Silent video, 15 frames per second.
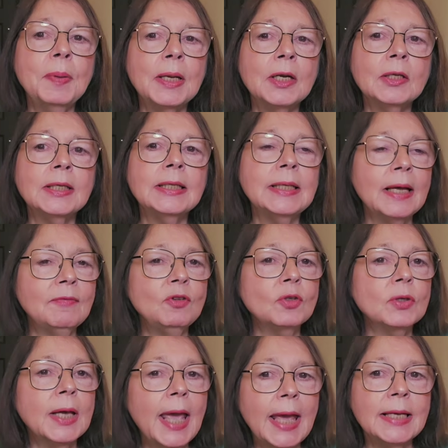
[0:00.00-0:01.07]
penalty level
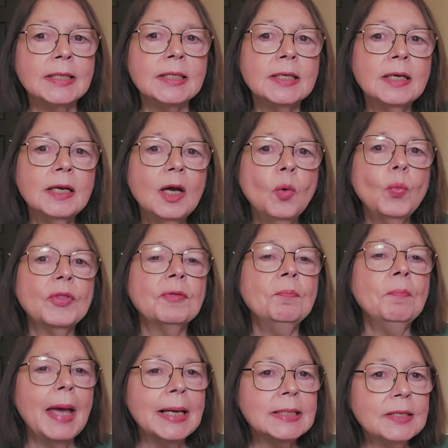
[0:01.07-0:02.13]
case with
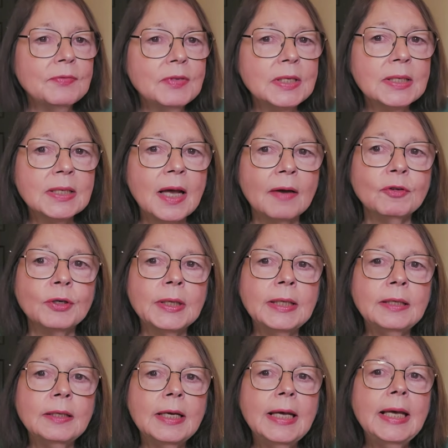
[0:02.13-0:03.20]
massive
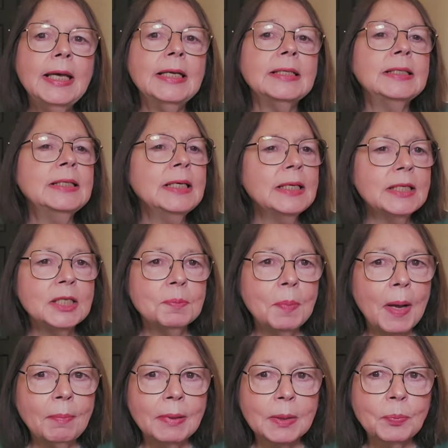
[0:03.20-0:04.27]
discovery, intense
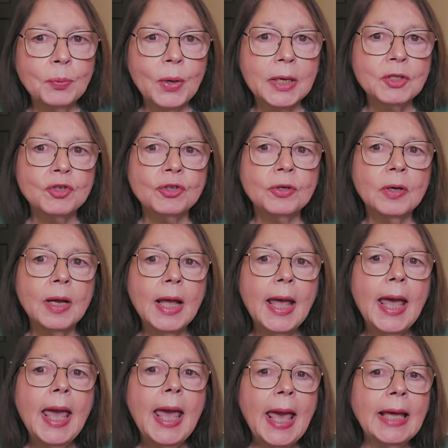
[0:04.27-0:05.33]
public pressure,
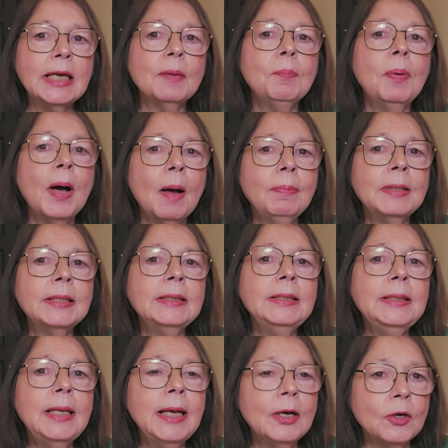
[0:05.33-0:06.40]
and a public
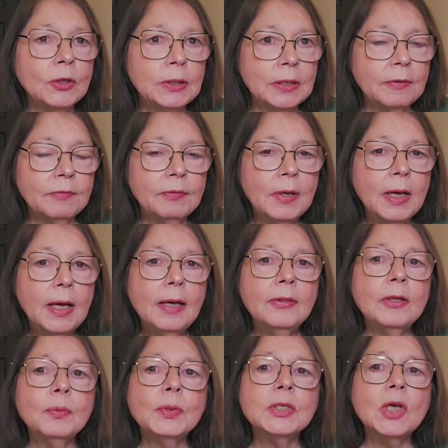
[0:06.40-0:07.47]
narrative
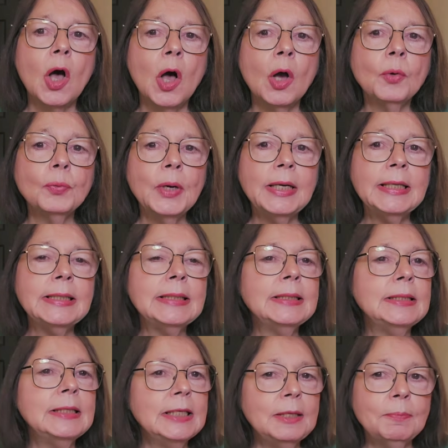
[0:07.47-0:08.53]
that was already
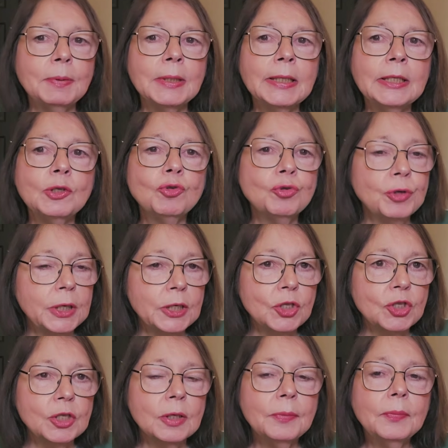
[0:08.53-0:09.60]
deeply
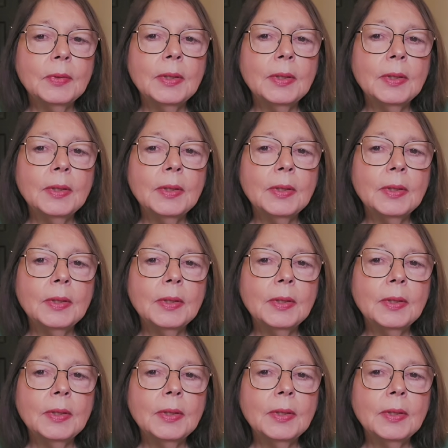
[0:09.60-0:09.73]
entrenched.